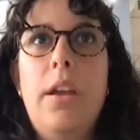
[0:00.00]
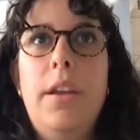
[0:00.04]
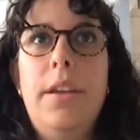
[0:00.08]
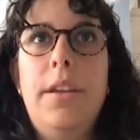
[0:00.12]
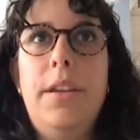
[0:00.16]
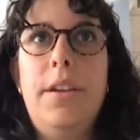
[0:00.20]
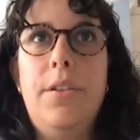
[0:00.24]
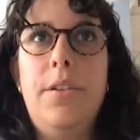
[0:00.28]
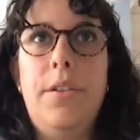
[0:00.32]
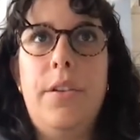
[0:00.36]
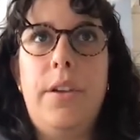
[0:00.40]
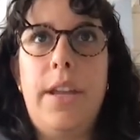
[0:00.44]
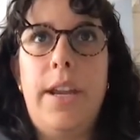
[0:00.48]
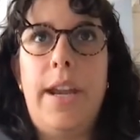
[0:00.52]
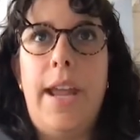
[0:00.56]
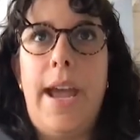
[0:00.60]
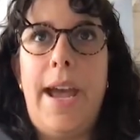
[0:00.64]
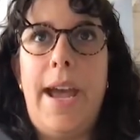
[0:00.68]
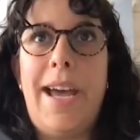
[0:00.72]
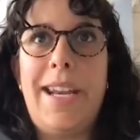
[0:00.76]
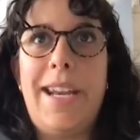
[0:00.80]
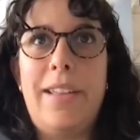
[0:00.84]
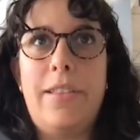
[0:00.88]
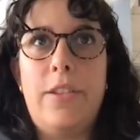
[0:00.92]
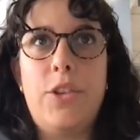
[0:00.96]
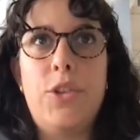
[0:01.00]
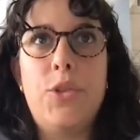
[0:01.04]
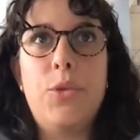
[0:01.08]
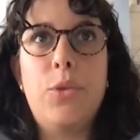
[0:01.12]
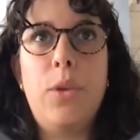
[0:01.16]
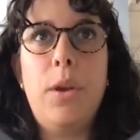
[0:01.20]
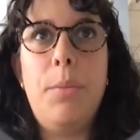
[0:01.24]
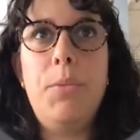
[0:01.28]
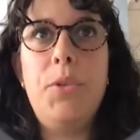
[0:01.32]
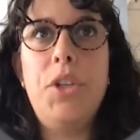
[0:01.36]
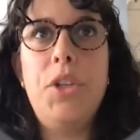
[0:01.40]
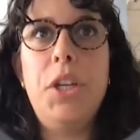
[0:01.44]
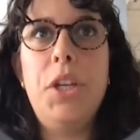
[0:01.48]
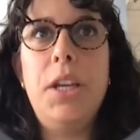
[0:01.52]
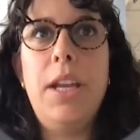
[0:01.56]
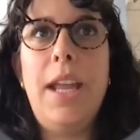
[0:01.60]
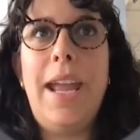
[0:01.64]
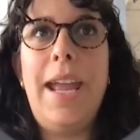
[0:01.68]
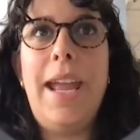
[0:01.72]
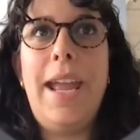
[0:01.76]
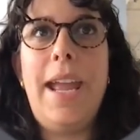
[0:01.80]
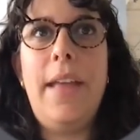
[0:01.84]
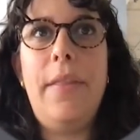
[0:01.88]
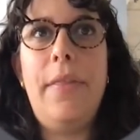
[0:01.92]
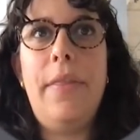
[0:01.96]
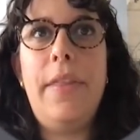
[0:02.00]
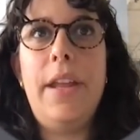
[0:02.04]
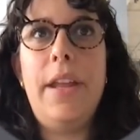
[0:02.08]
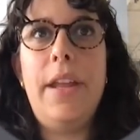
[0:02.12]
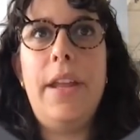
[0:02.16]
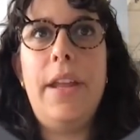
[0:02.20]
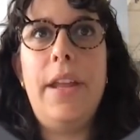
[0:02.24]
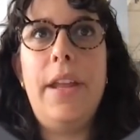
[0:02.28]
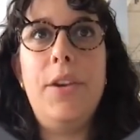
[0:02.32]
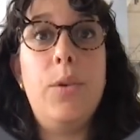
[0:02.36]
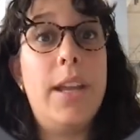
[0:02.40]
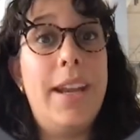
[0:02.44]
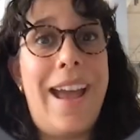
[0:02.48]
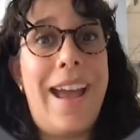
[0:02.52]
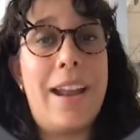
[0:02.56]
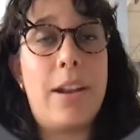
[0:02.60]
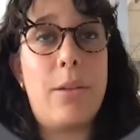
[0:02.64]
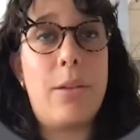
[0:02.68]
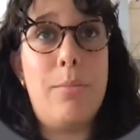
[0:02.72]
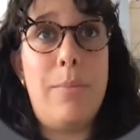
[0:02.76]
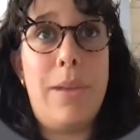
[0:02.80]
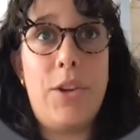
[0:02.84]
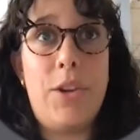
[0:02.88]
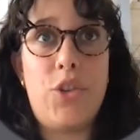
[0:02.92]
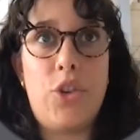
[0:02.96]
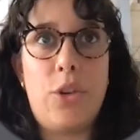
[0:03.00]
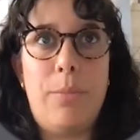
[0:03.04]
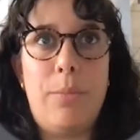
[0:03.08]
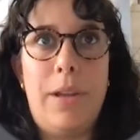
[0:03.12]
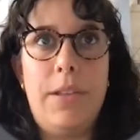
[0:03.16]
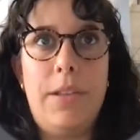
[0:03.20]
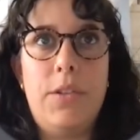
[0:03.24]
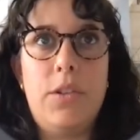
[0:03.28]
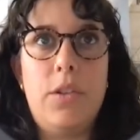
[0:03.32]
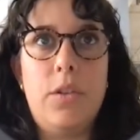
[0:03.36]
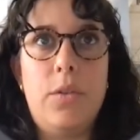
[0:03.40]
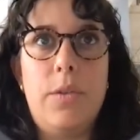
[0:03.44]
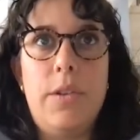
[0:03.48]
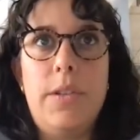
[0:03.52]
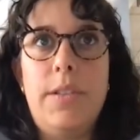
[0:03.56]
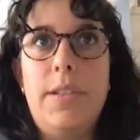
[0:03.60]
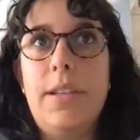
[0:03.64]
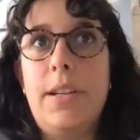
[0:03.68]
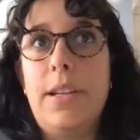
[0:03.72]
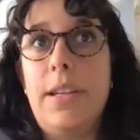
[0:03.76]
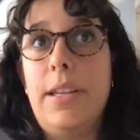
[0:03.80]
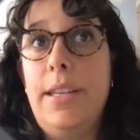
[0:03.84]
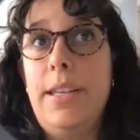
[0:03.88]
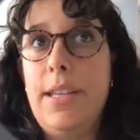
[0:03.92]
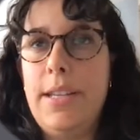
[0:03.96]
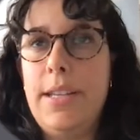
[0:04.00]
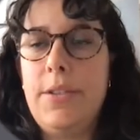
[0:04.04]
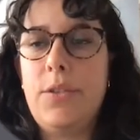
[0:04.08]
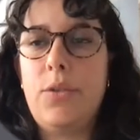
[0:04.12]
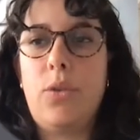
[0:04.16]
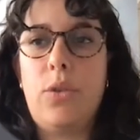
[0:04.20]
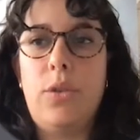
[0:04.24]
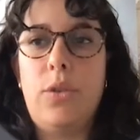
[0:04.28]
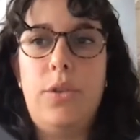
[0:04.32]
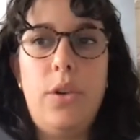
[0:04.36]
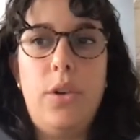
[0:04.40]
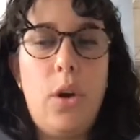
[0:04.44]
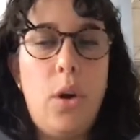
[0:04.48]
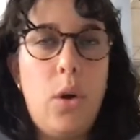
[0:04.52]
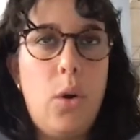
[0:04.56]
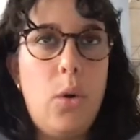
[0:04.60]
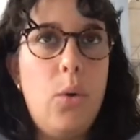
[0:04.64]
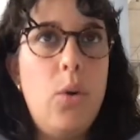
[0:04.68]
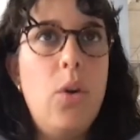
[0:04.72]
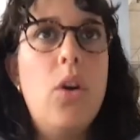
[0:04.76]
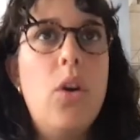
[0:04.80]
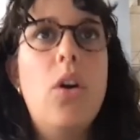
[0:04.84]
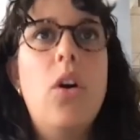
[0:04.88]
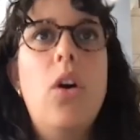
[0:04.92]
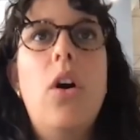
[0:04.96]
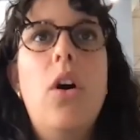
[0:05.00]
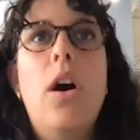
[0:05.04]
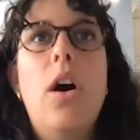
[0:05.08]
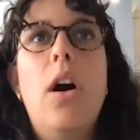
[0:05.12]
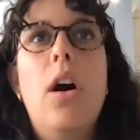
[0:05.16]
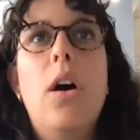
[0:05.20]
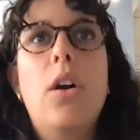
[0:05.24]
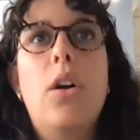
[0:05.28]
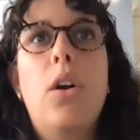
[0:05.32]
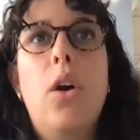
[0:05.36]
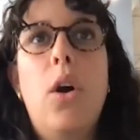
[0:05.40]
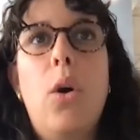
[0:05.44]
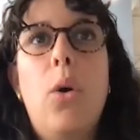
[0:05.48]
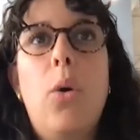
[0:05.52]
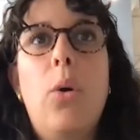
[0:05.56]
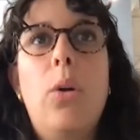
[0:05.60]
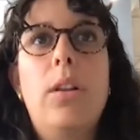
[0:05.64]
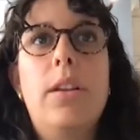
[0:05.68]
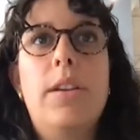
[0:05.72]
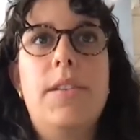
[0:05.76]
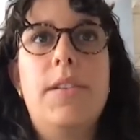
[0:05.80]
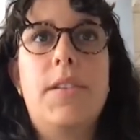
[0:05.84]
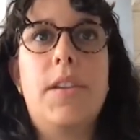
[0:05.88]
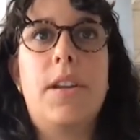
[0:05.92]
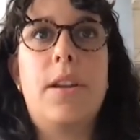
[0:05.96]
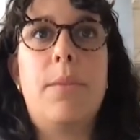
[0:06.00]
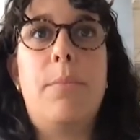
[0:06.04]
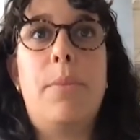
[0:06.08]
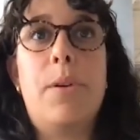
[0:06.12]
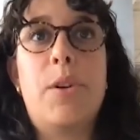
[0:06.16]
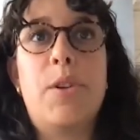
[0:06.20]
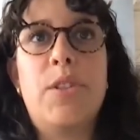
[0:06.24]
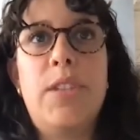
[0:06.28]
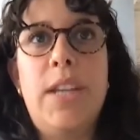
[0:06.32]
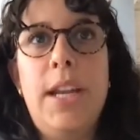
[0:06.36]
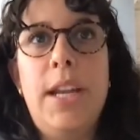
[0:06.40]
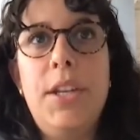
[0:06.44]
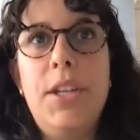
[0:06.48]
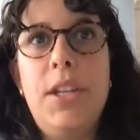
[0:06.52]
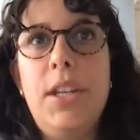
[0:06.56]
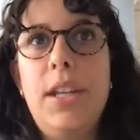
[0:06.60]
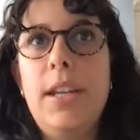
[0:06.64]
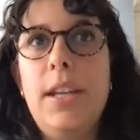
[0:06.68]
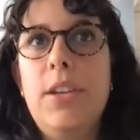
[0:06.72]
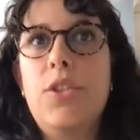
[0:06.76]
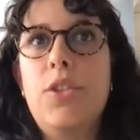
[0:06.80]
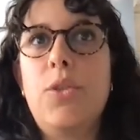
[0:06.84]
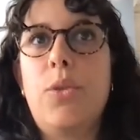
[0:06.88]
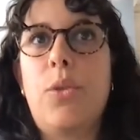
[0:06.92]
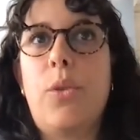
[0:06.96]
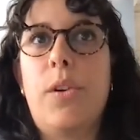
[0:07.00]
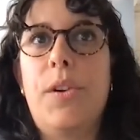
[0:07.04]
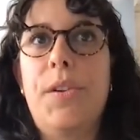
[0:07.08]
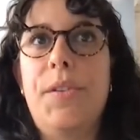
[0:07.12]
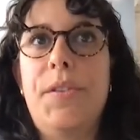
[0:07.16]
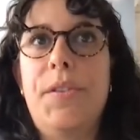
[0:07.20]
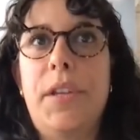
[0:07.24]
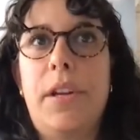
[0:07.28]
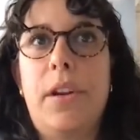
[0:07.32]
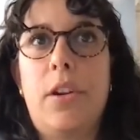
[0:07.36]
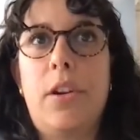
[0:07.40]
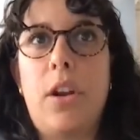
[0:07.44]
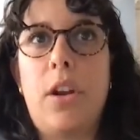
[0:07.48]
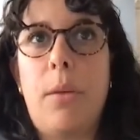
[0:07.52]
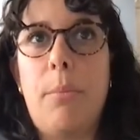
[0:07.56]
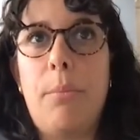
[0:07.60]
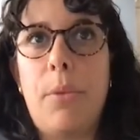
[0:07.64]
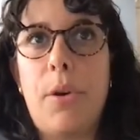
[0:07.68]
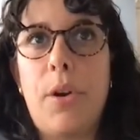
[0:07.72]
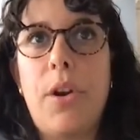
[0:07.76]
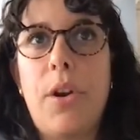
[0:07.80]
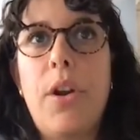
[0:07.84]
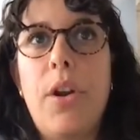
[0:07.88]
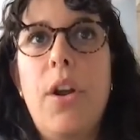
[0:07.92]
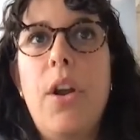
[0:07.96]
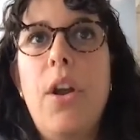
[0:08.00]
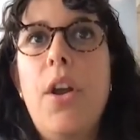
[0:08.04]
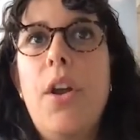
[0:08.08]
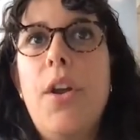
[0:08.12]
Here you can add a description, and then you can add a measurement. So is it a yes or no goal? Is it a percentage, or is it a number?